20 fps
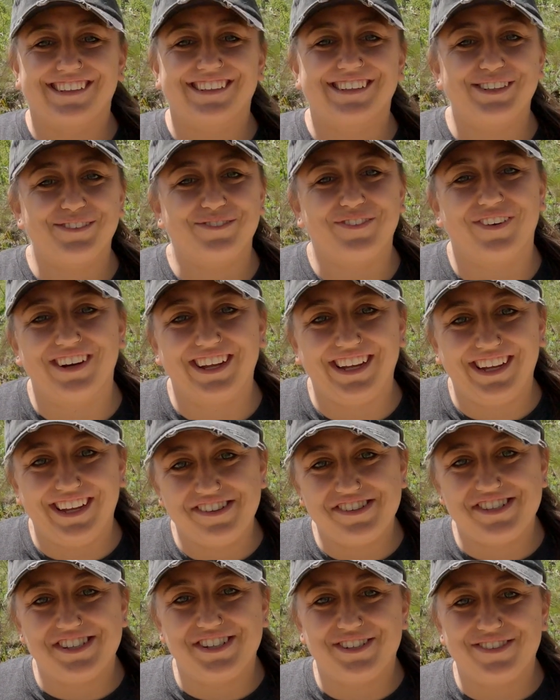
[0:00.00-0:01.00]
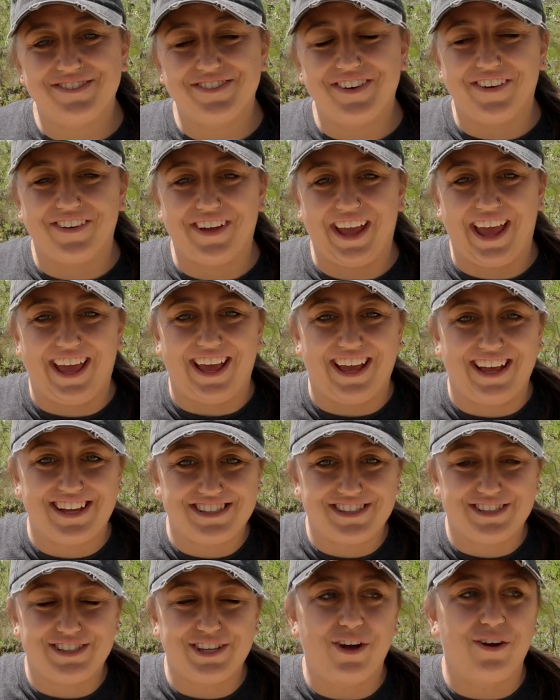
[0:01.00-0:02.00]
Good morning, YouTube. Okay,
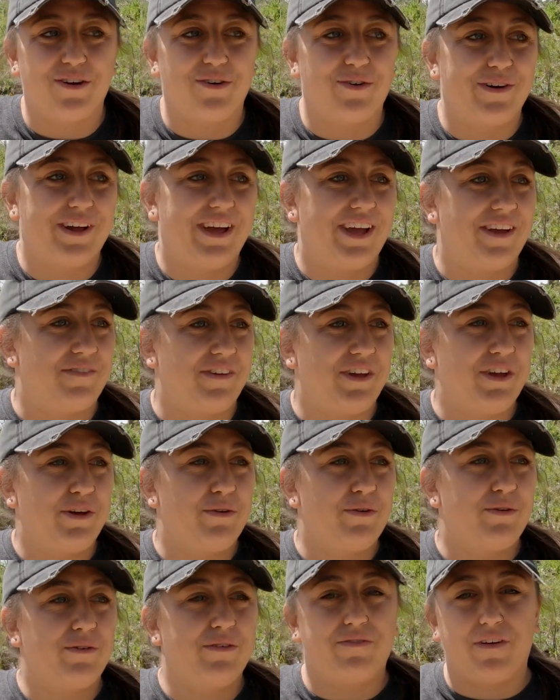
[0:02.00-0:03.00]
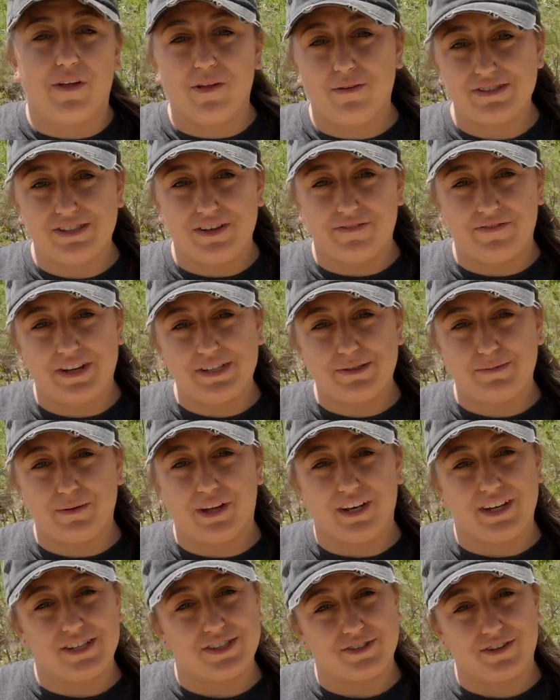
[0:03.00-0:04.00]
so if you follow us on Facebook
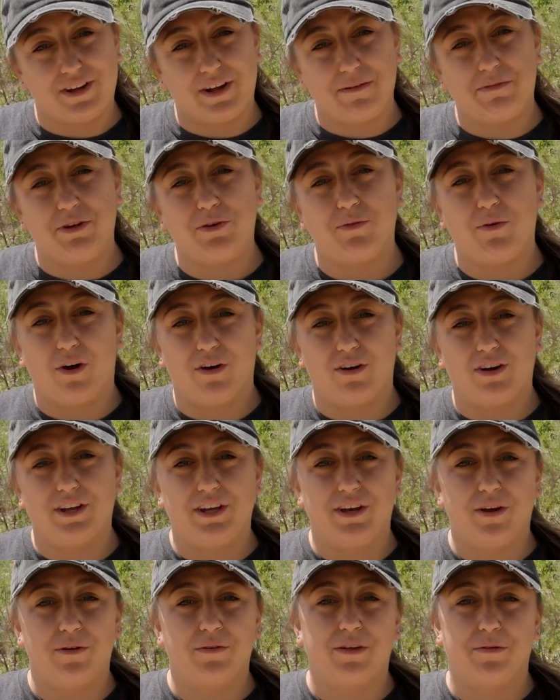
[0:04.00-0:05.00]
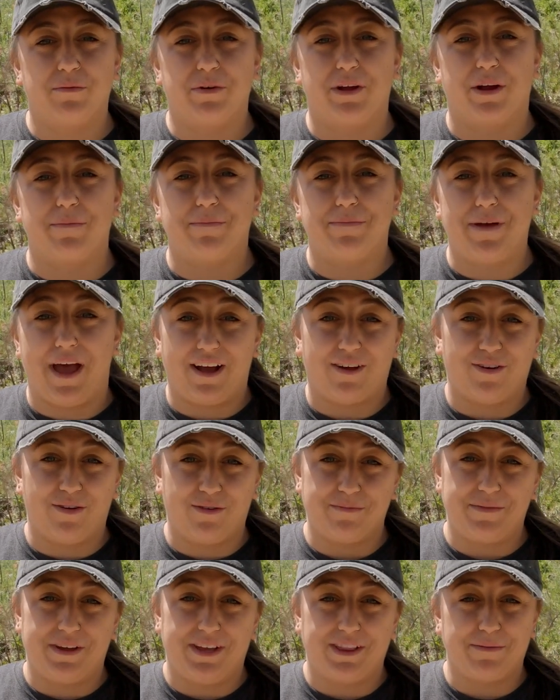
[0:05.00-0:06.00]
and Instagram, you already know that we are back
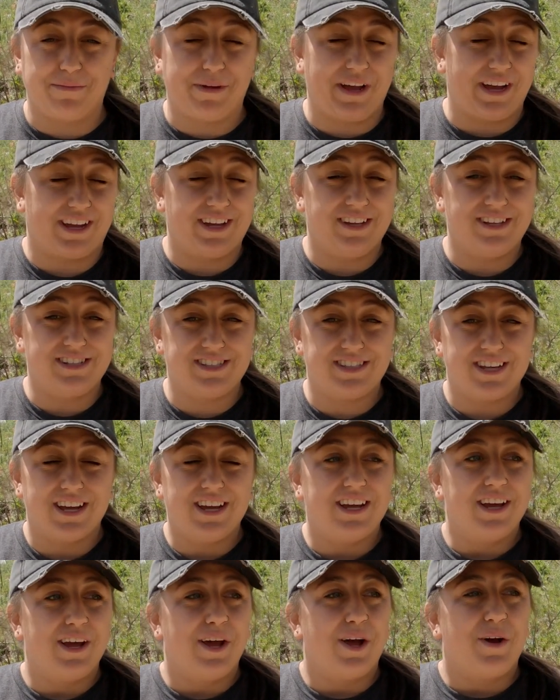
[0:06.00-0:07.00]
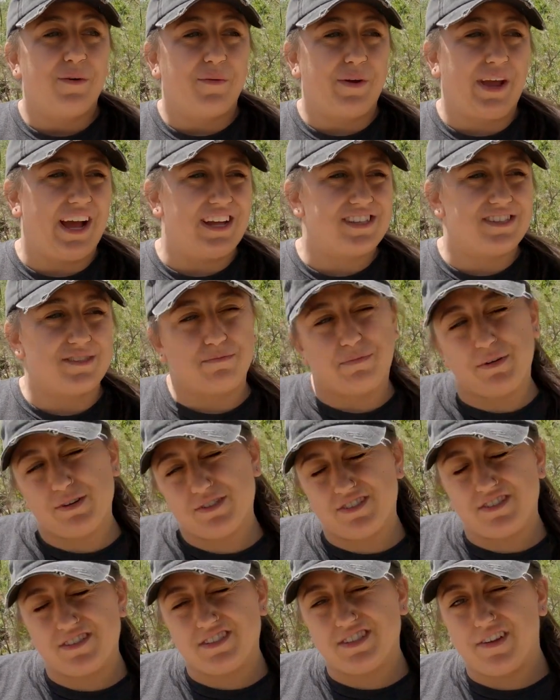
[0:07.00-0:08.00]
home in the Black Hills. We had some
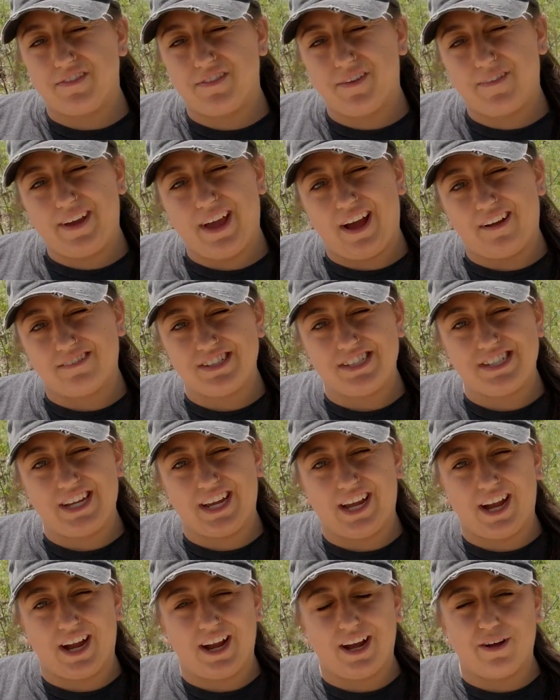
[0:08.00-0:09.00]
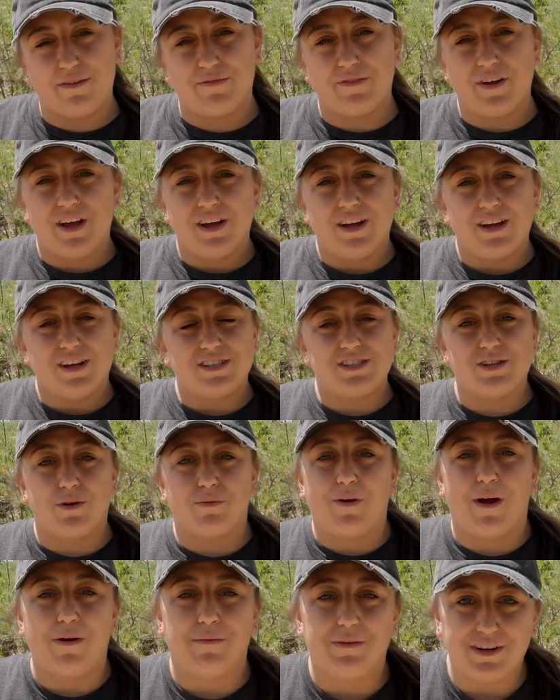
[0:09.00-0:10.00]
personal stuff that we have to take care of, so
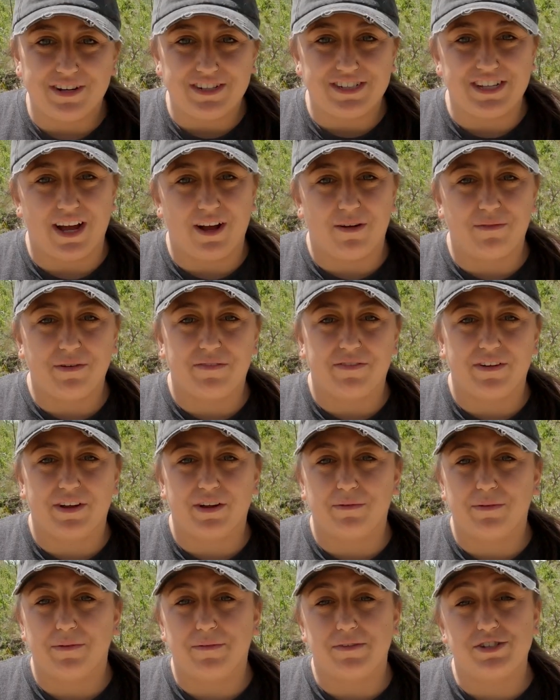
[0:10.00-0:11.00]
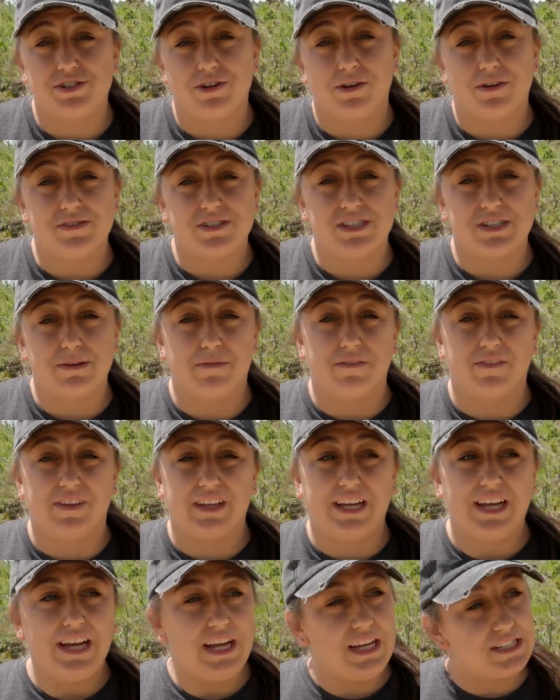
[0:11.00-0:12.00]
while we're in town, we figured we would show you some of
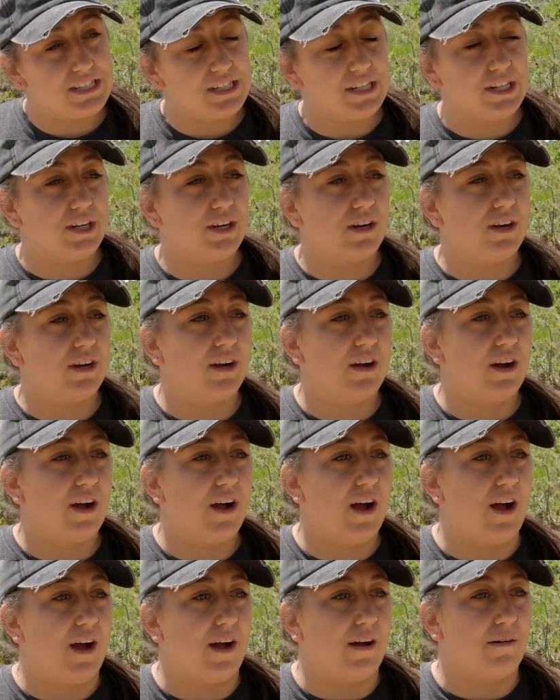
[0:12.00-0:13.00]
the easier